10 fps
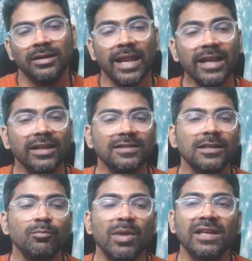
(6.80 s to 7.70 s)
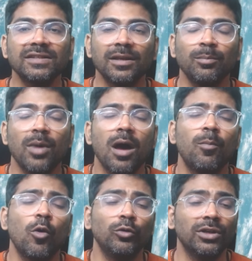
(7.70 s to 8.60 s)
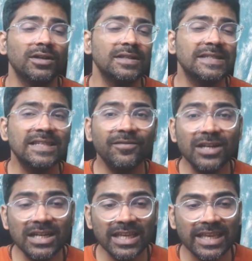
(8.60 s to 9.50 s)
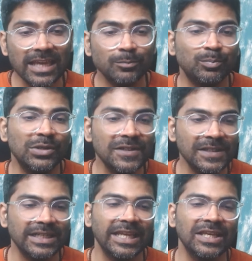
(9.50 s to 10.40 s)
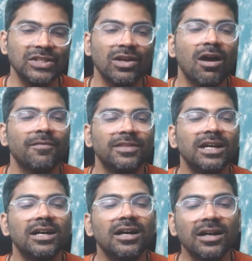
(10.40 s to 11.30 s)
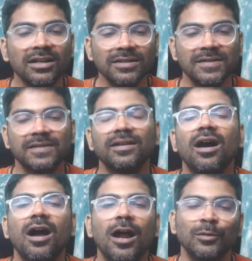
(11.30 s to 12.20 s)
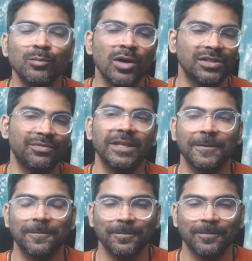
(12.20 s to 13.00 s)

Nitrogen makes up about 78% of the Earth's atmosphere.